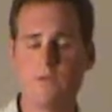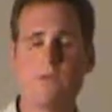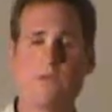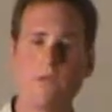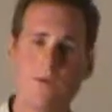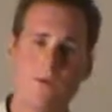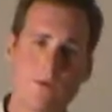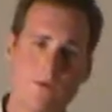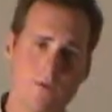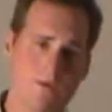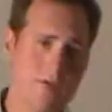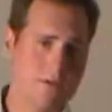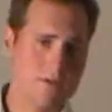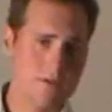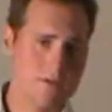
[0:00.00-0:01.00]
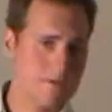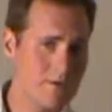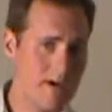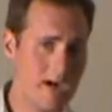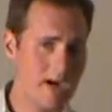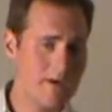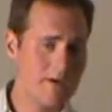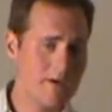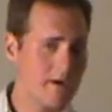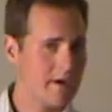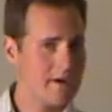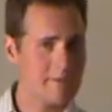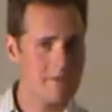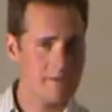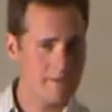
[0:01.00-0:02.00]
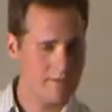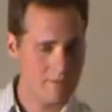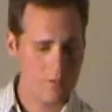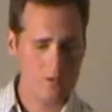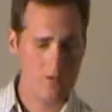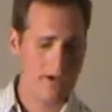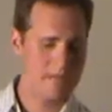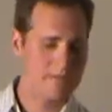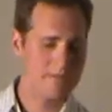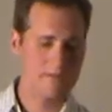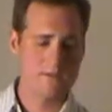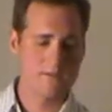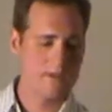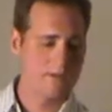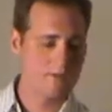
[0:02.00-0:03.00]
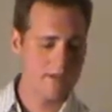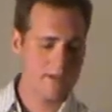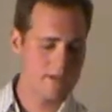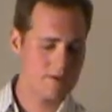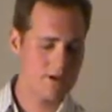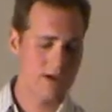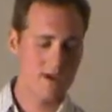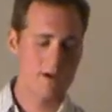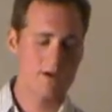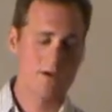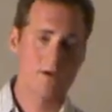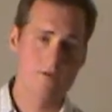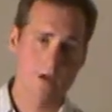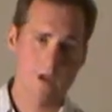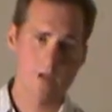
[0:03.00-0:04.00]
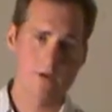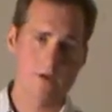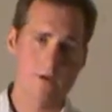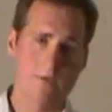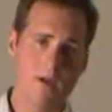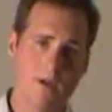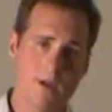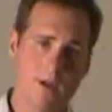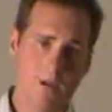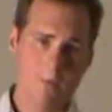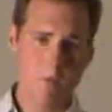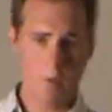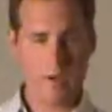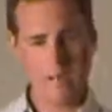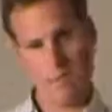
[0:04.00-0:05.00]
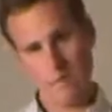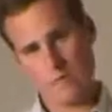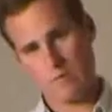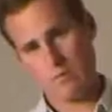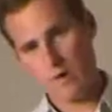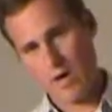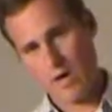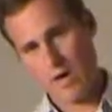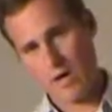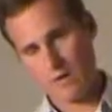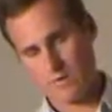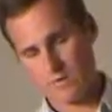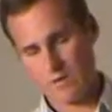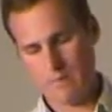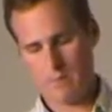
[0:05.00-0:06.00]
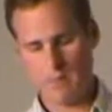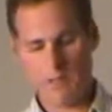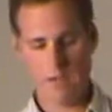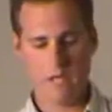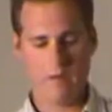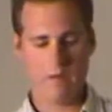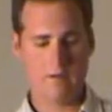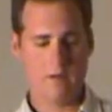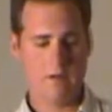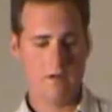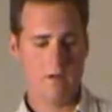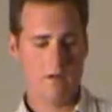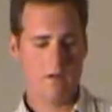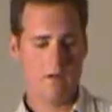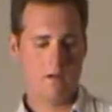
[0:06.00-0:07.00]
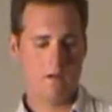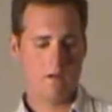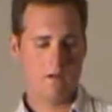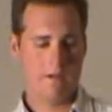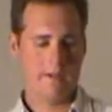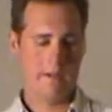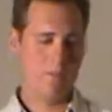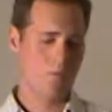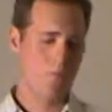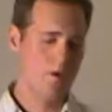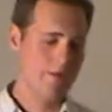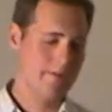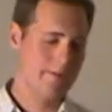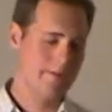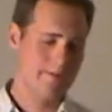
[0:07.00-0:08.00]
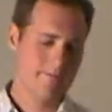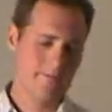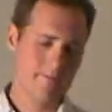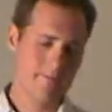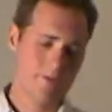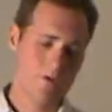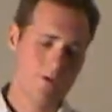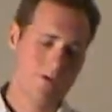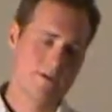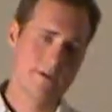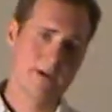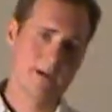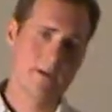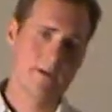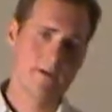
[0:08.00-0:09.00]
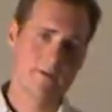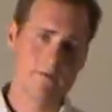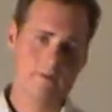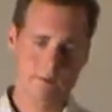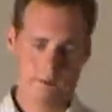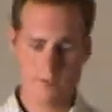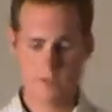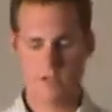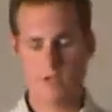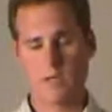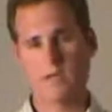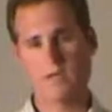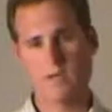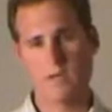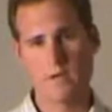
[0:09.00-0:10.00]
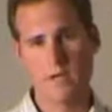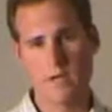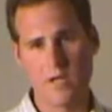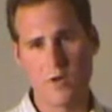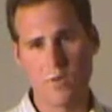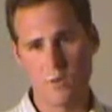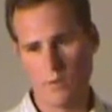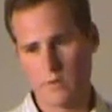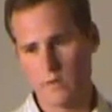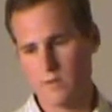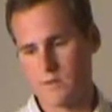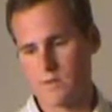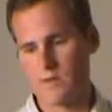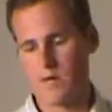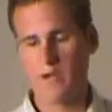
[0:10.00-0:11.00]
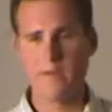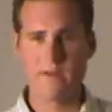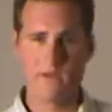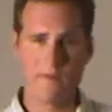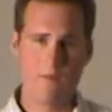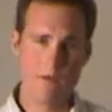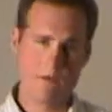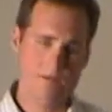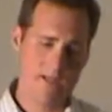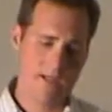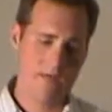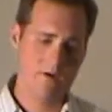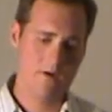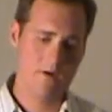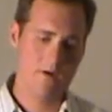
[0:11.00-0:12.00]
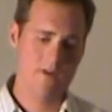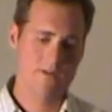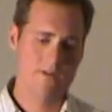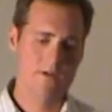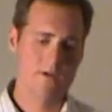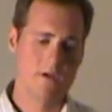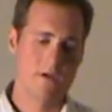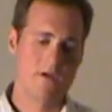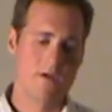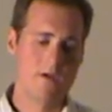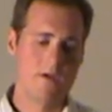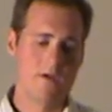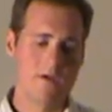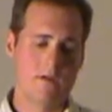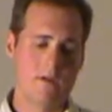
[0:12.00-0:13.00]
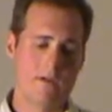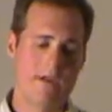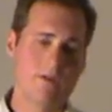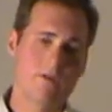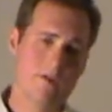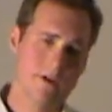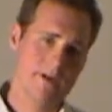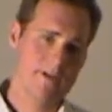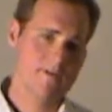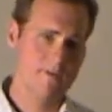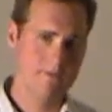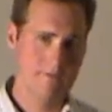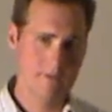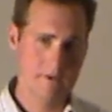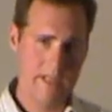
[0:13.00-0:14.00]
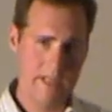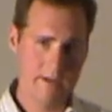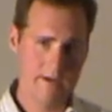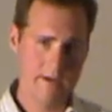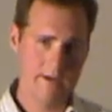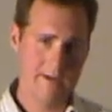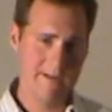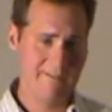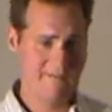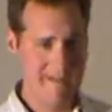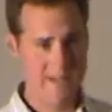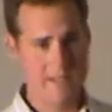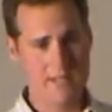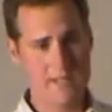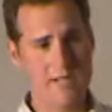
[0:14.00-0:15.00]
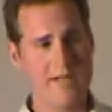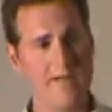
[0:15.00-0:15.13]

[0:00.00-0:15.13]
2 concrete areas and 4 grass fields, no racetrack, no drag strip. The point is the right angles coming together in one for one giant structure in order to drive down real estate costs, increase events